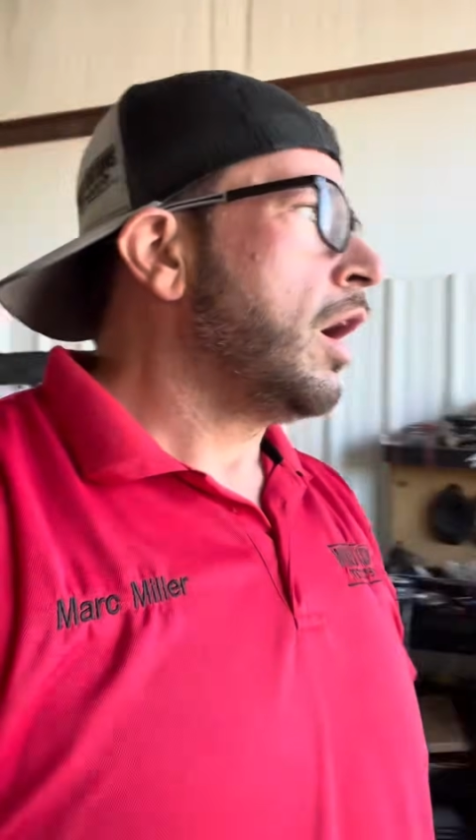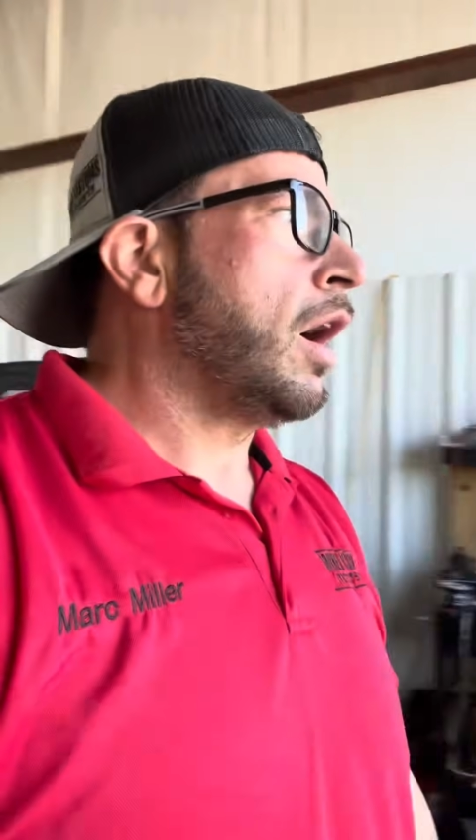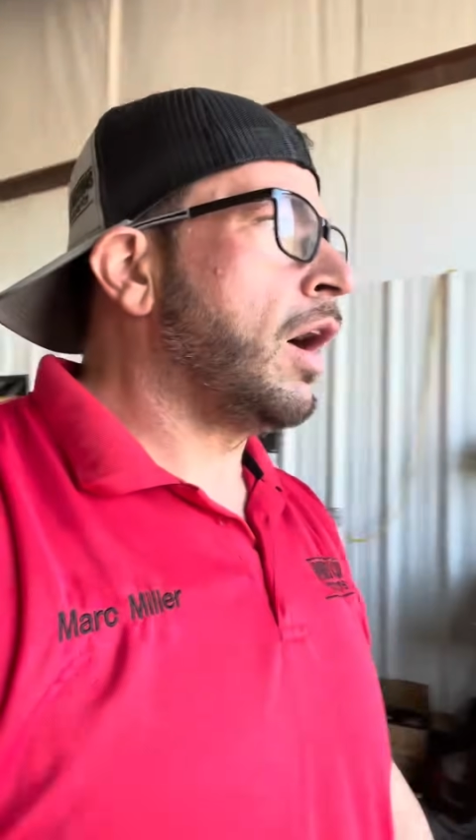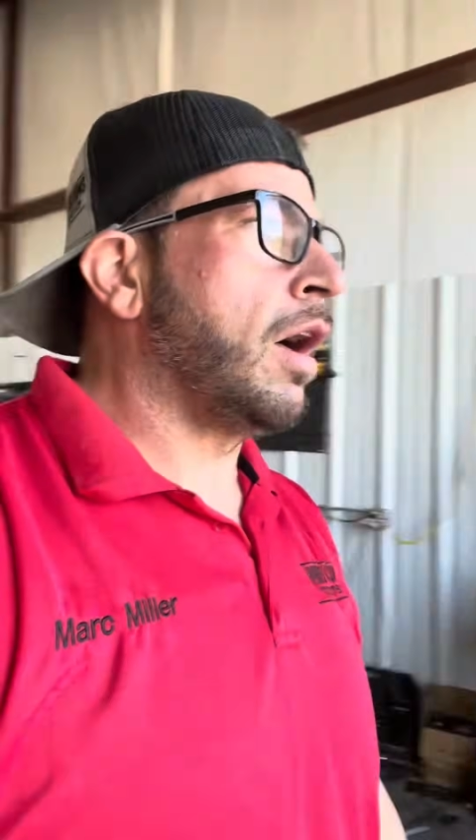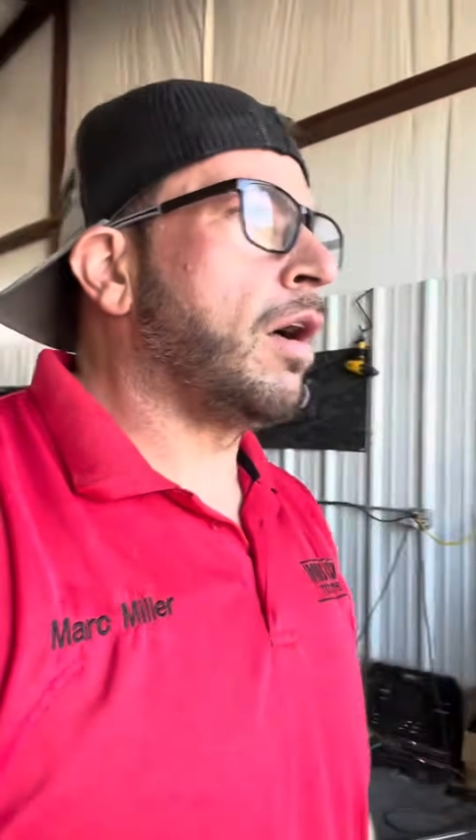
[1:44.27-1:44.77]

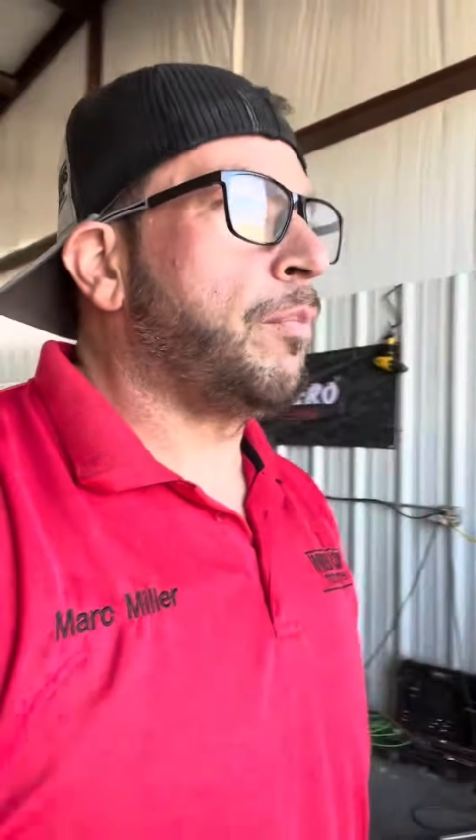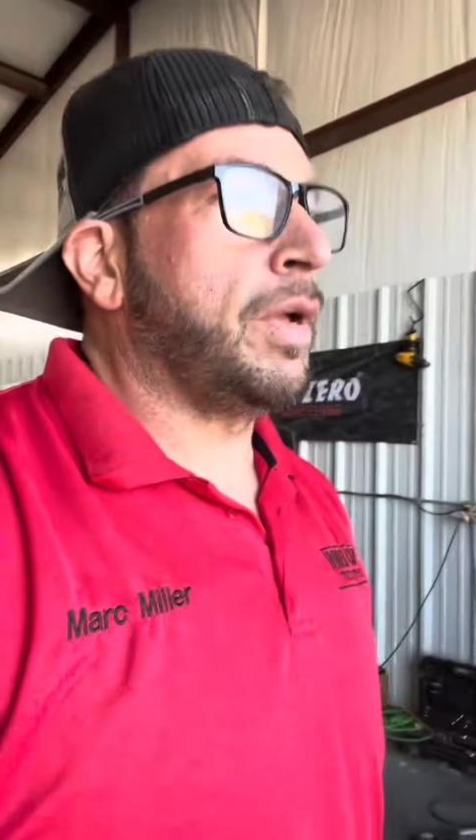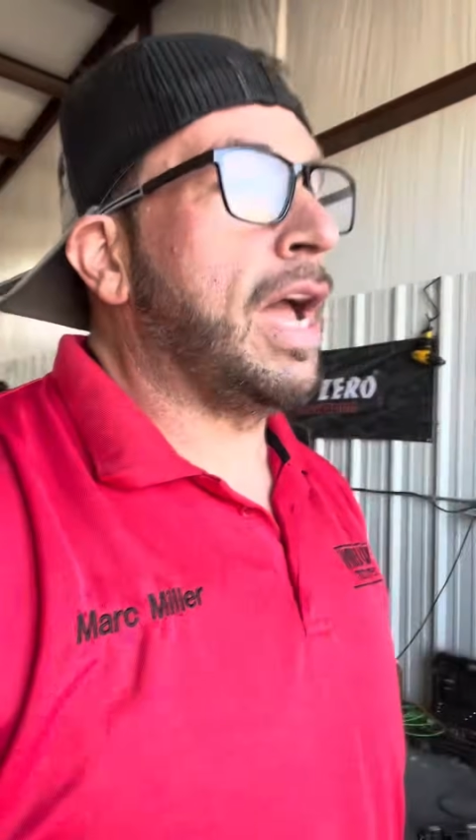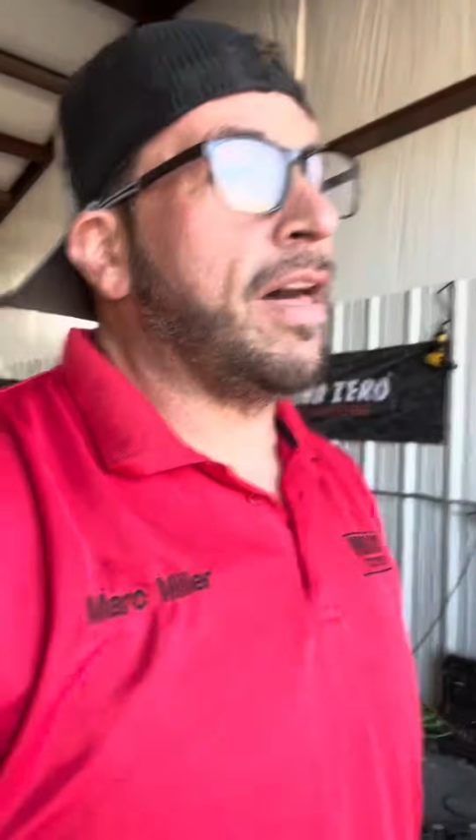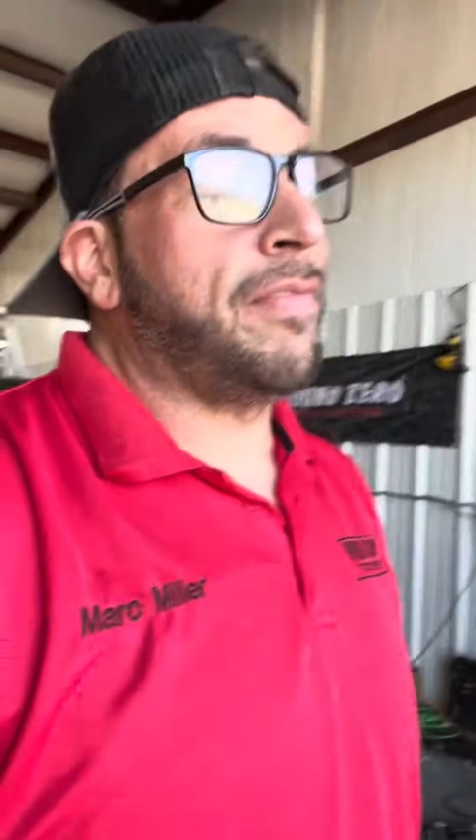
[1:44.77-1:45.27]
But
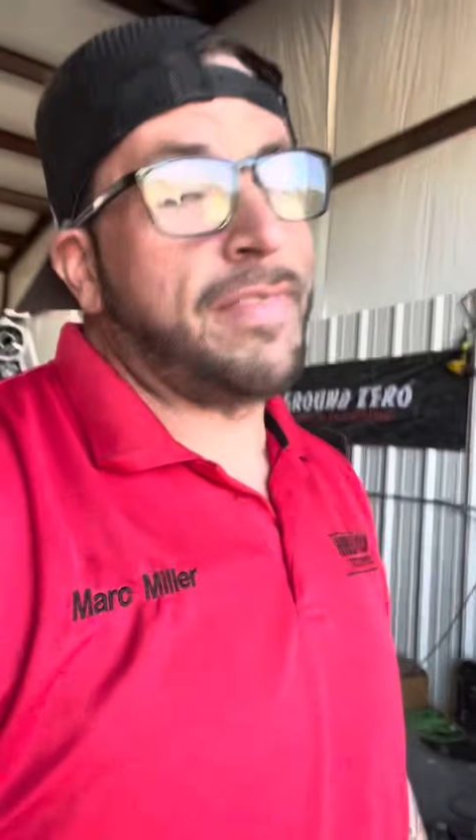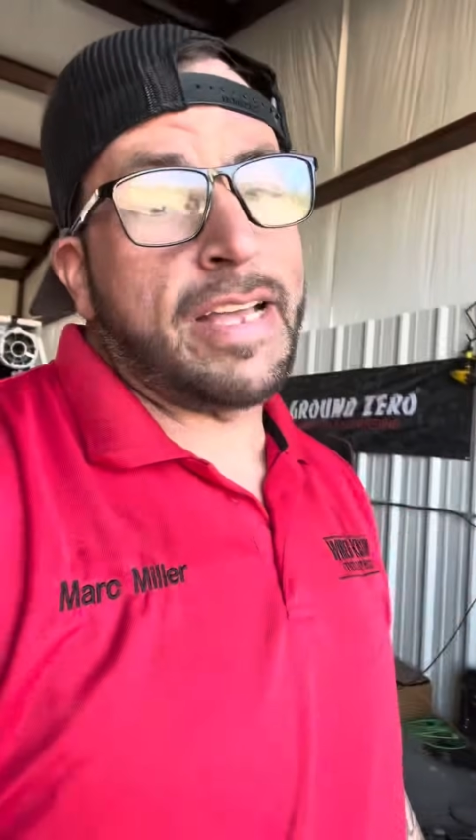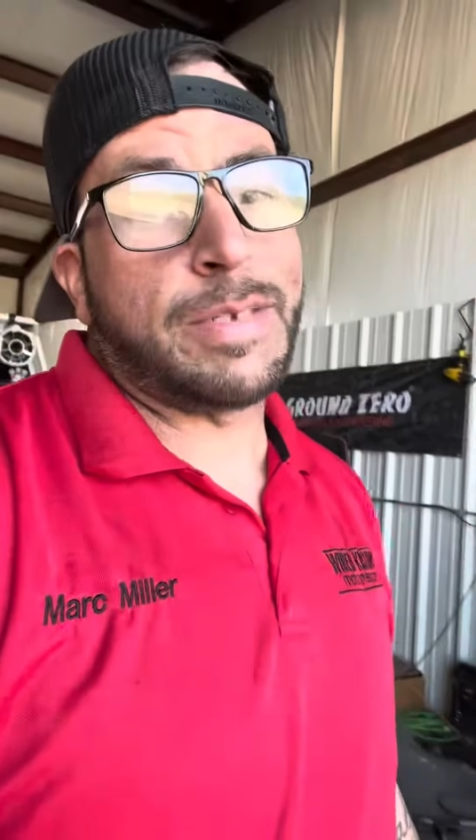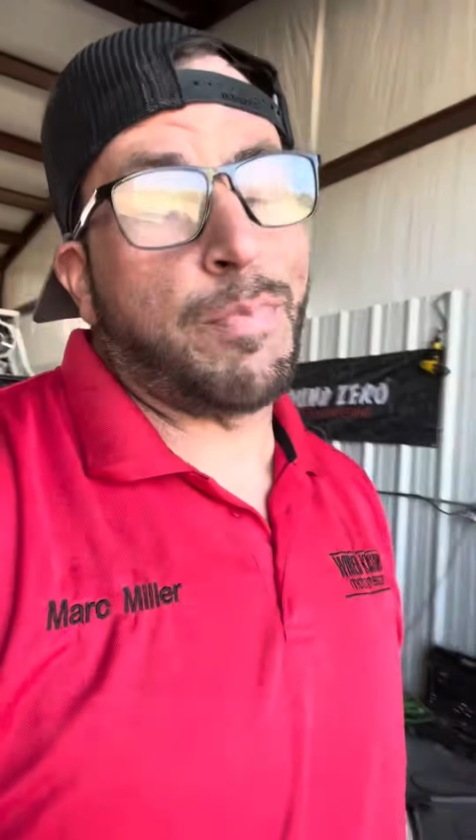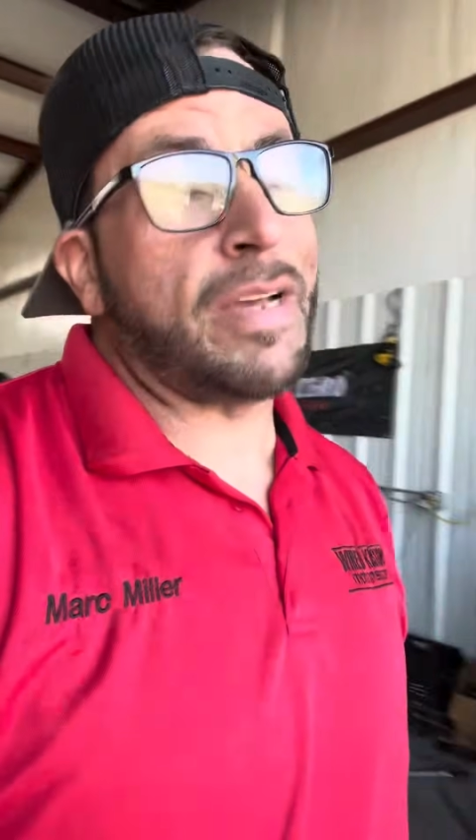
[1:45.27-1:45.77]
yeah,
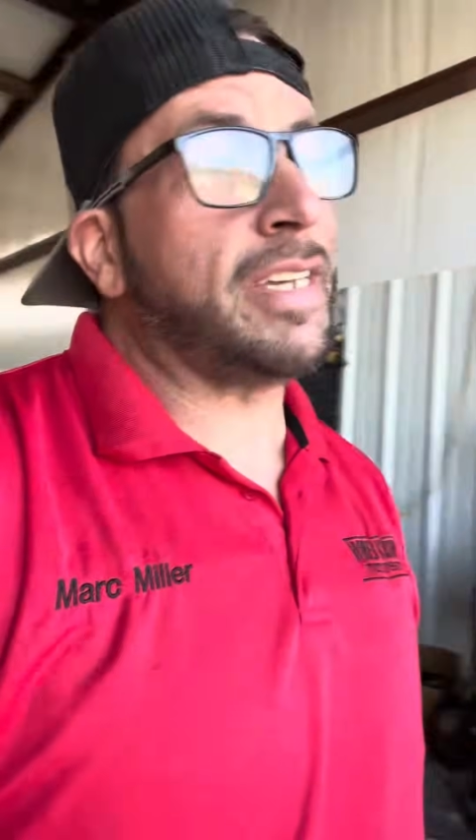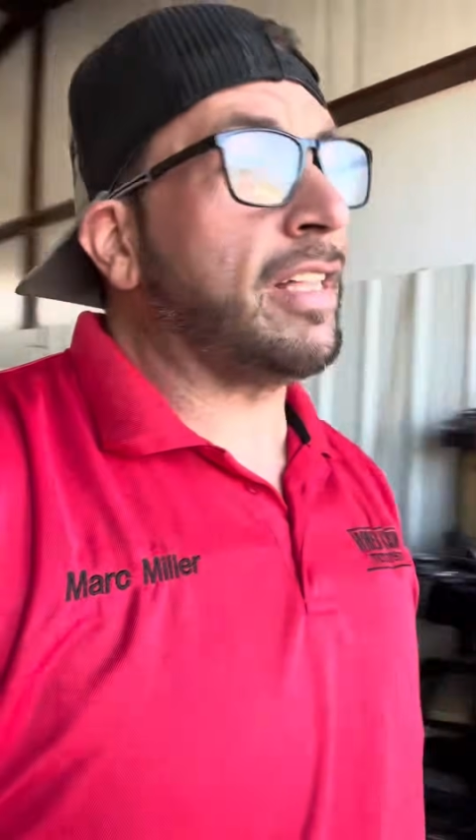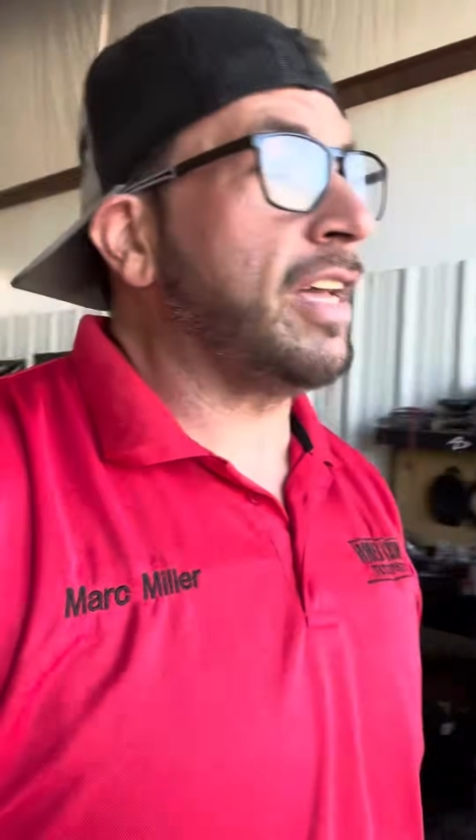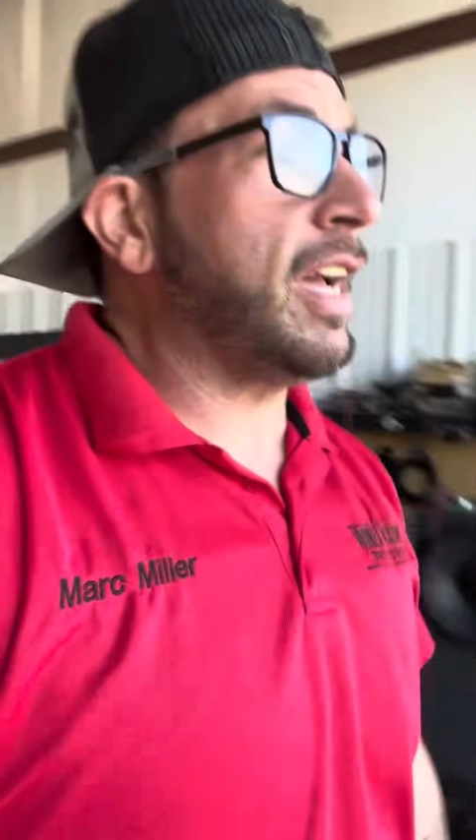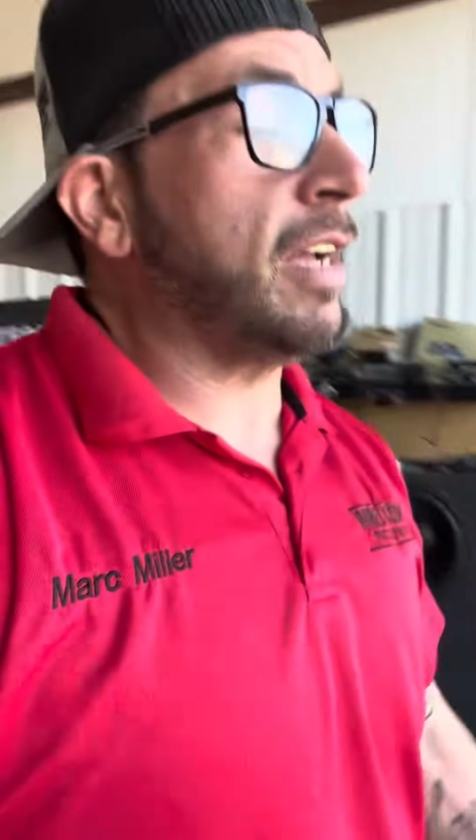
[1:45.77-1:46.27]
that's
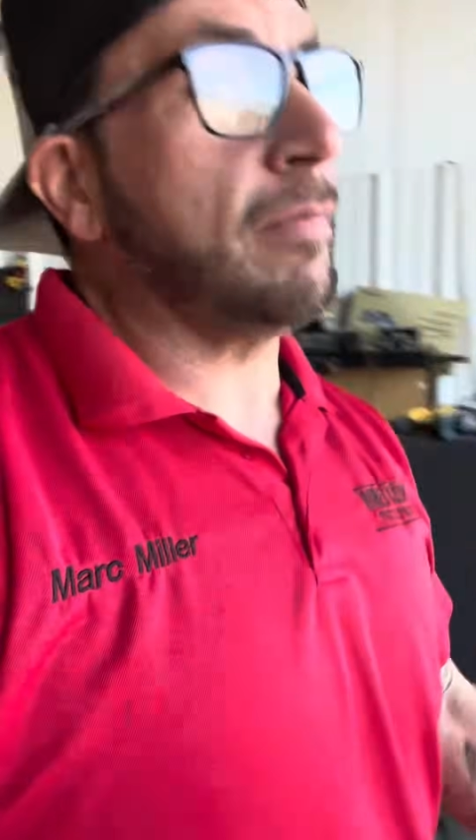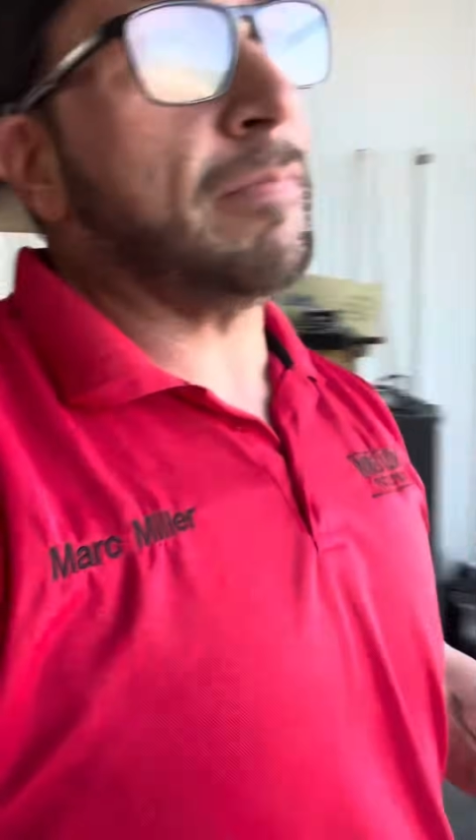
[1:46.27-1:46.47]
basically it.